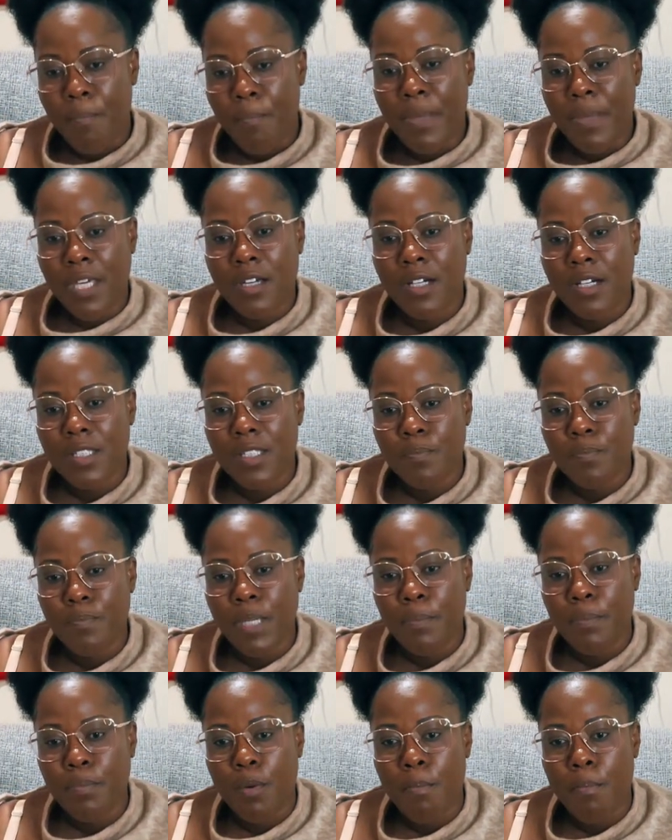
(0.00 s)
because
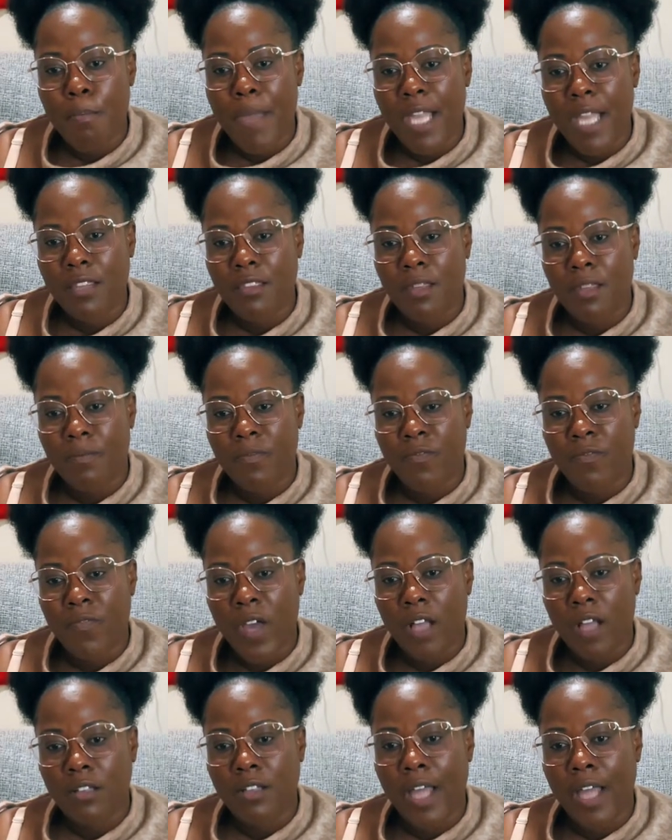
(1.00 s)
people made them
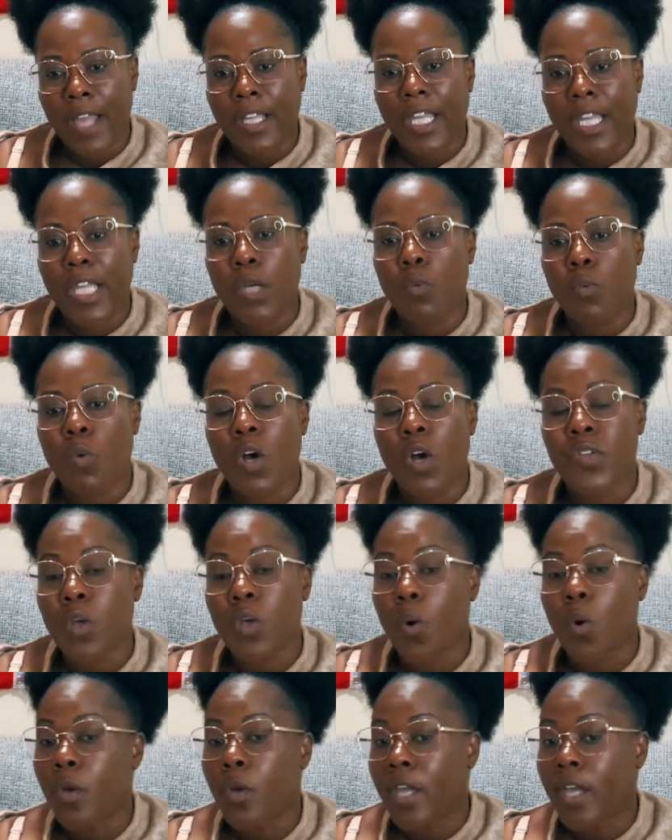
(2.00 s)
felt like it was
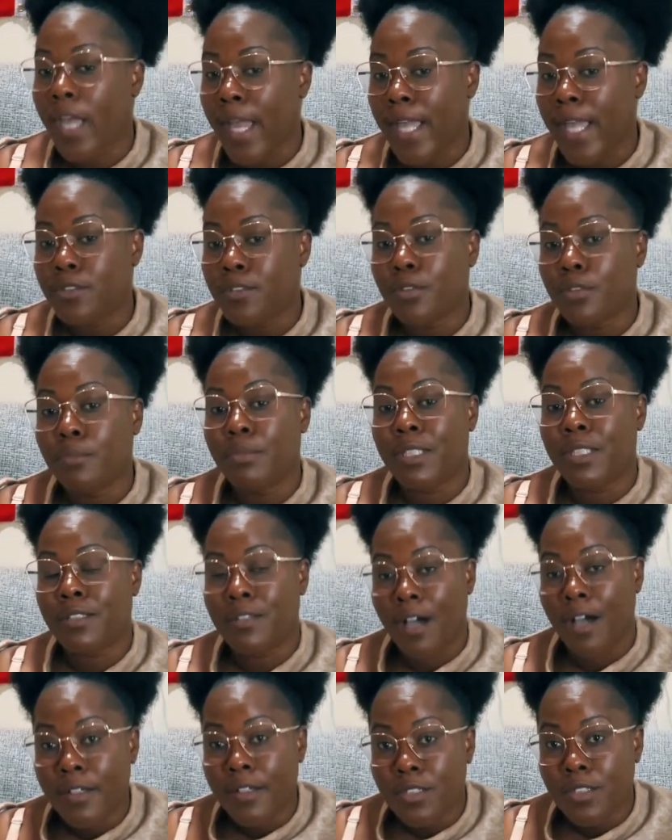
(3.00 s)
okay to be
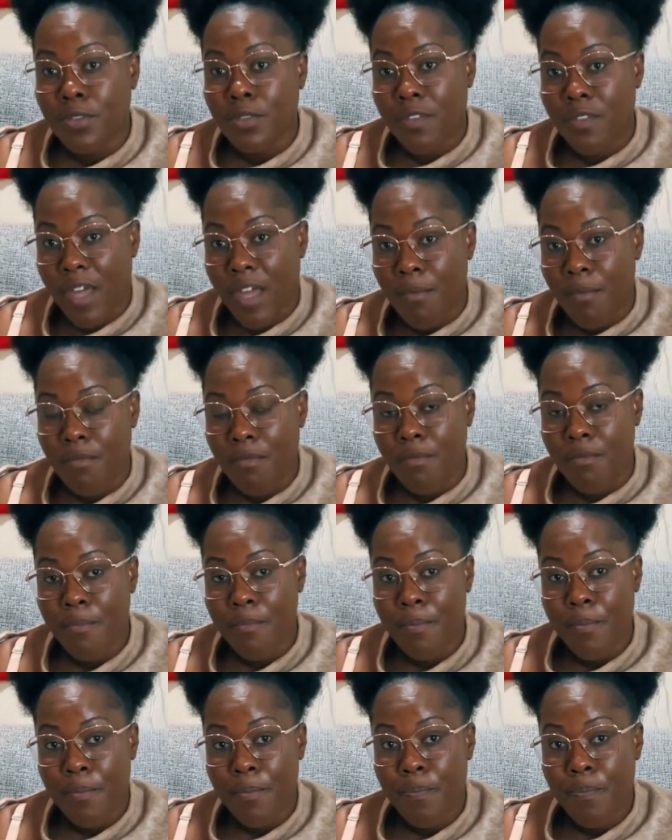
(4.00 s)
done to them
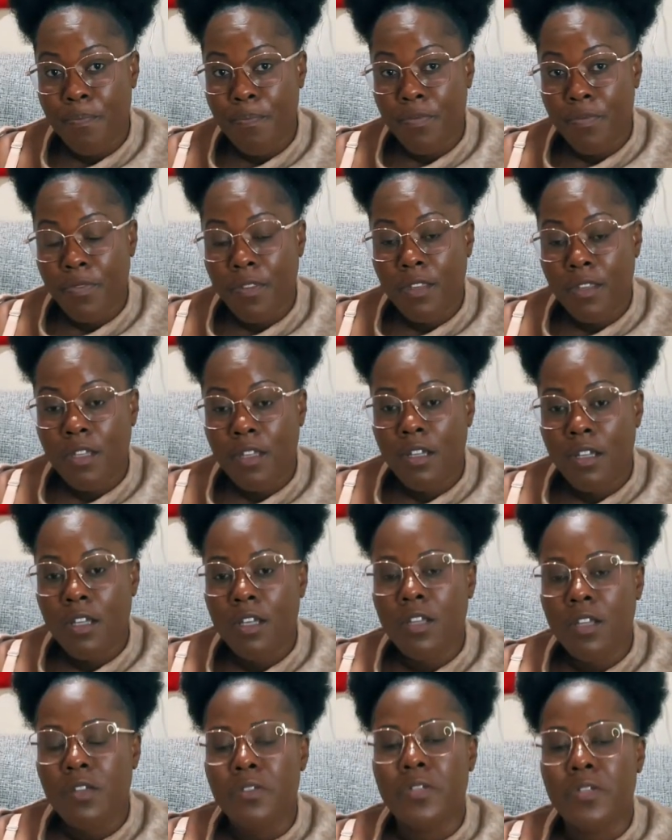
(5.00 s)
mm -hmm.
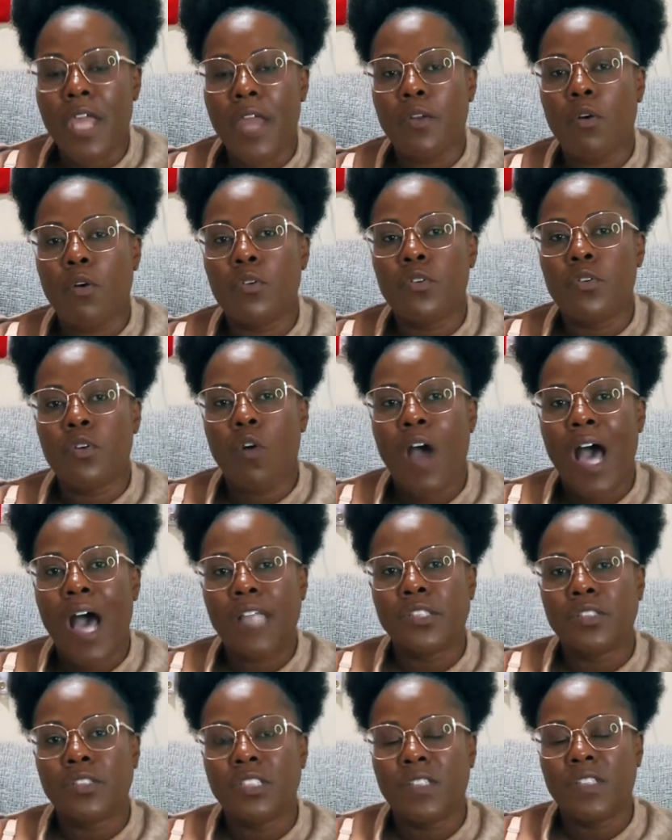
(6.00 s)
they don't know
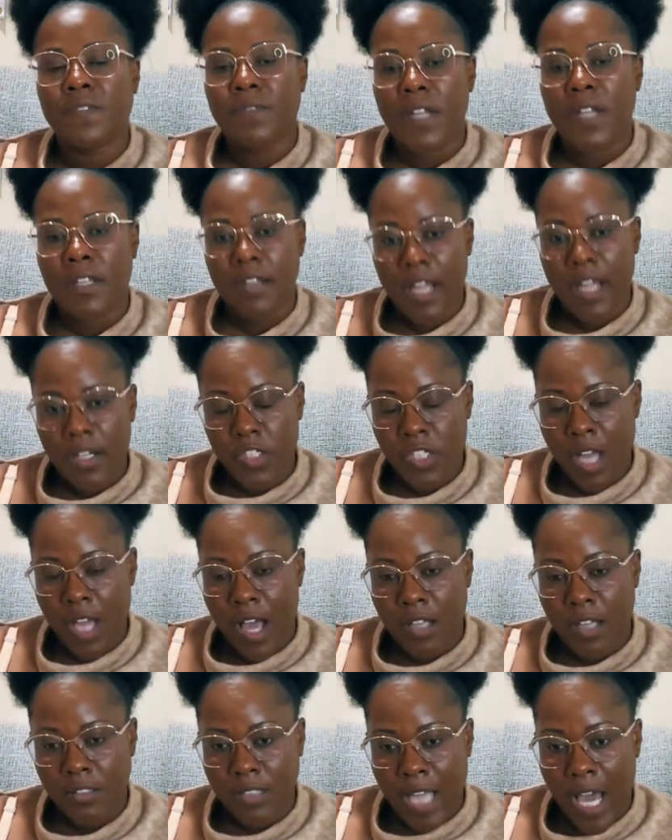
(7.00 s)
how to defend their
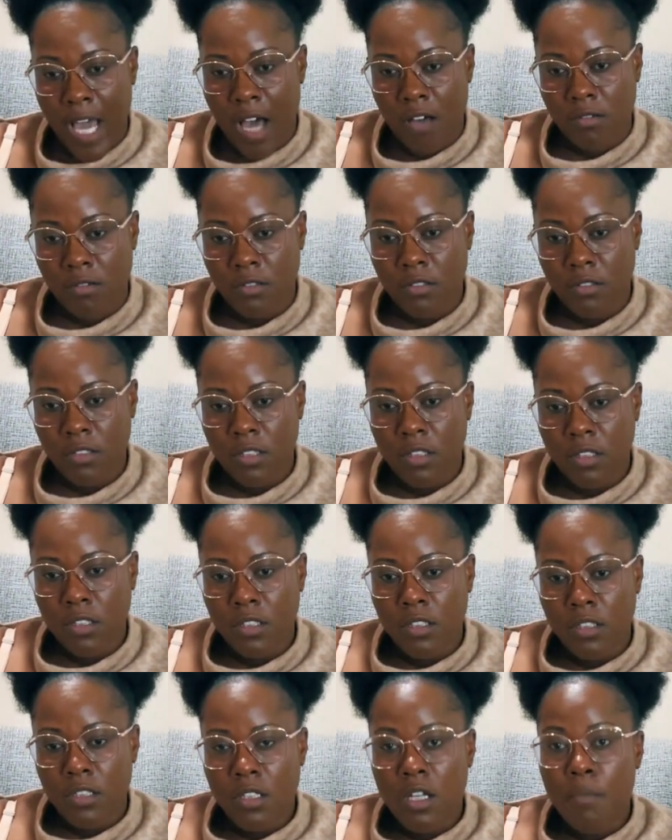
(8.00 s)
child now
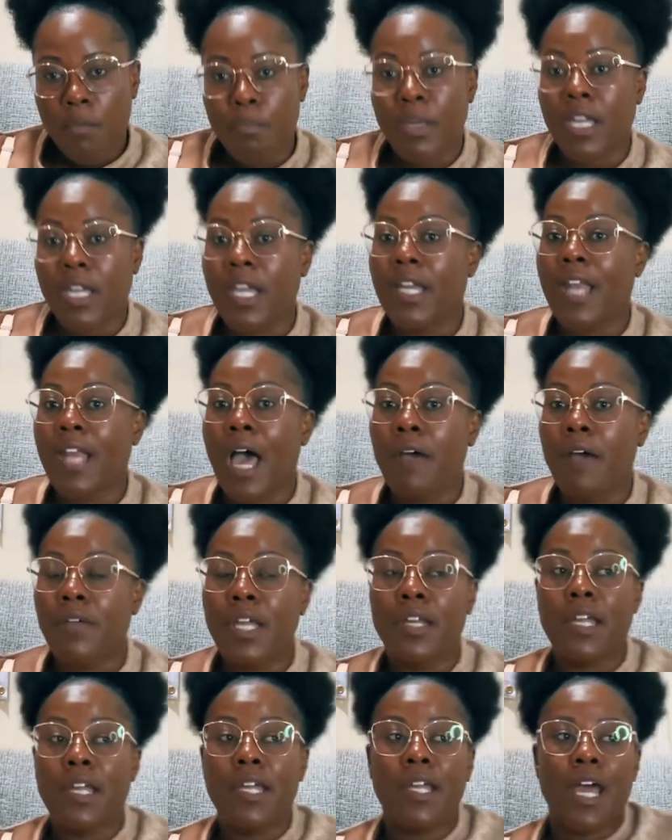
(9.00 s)
be- and i
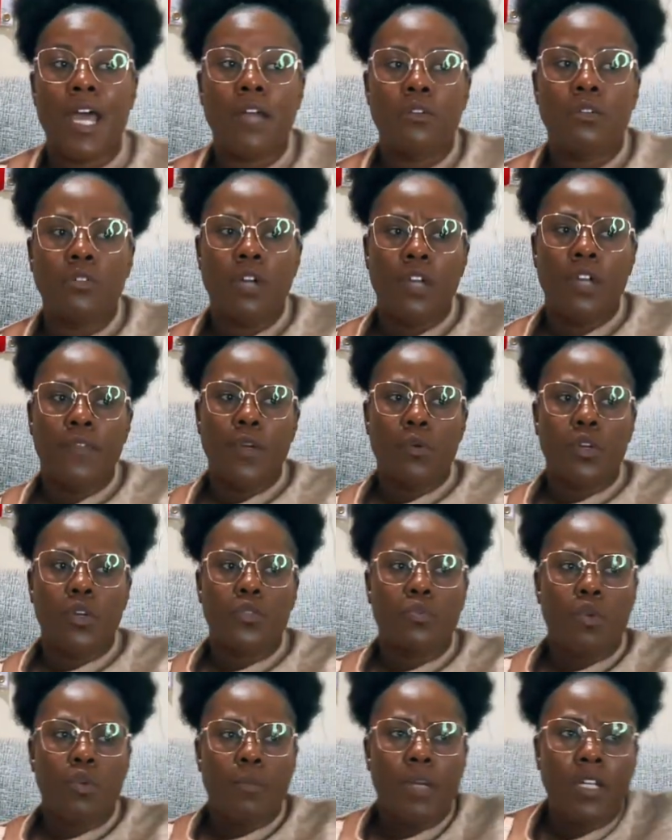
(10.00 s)
and, and i don't know if it was
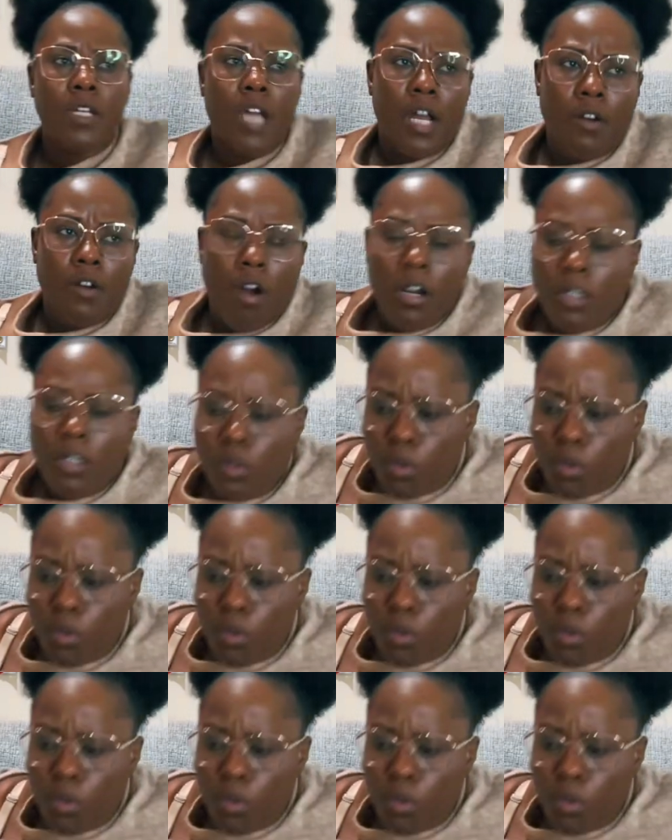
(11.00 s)
Woman Thou Art